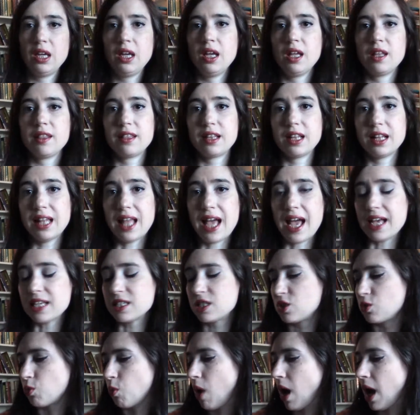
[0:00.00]
The
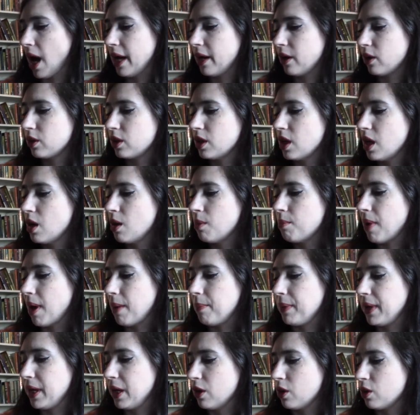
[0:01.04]
Last Wild by
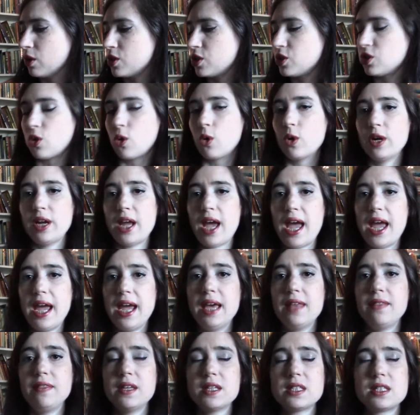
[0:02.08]
Piers Torday,
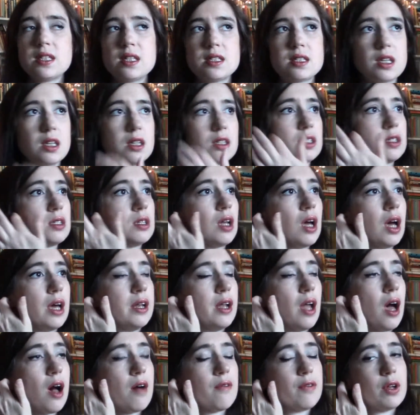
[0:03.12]
and this is a
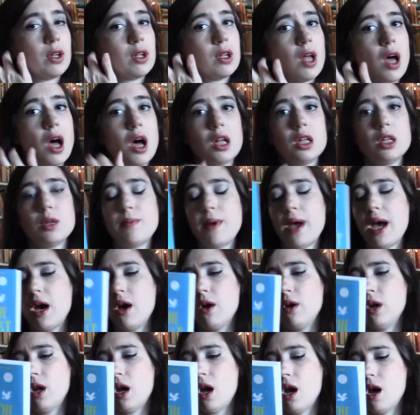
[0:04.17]
novel all
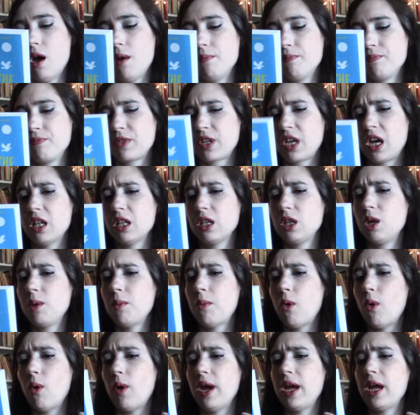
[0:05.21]
about a little
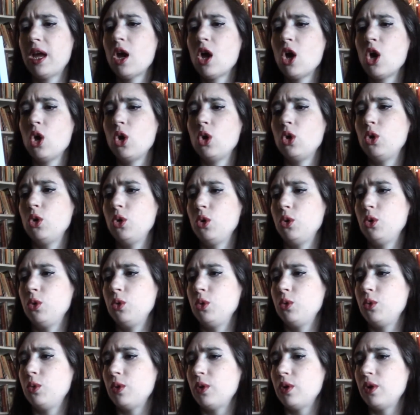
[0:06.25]
boy
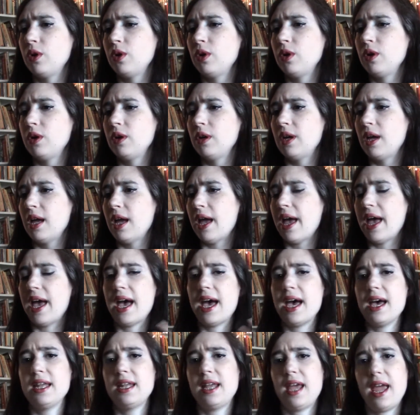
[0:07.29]
who
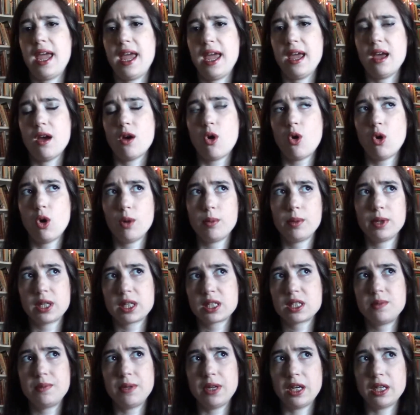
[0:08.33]
had a horrible
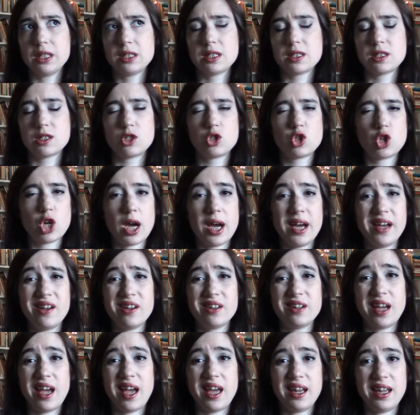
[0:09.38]
experience as a
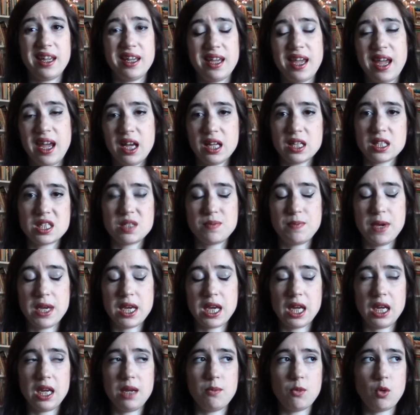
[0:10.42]
child and he can't speak
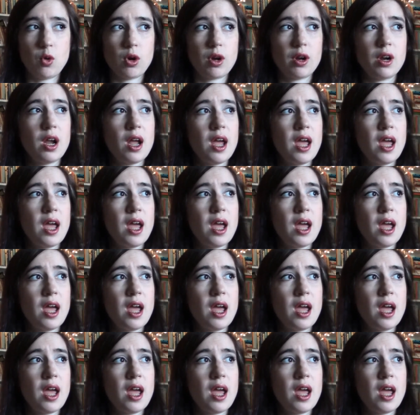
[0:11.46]
anymore.